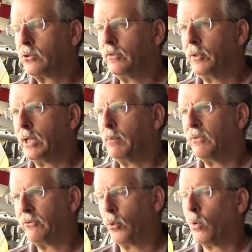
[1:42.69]
So if you come
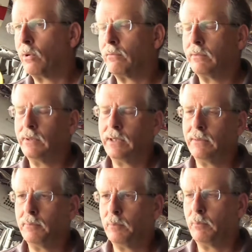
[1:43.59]
at 4, the,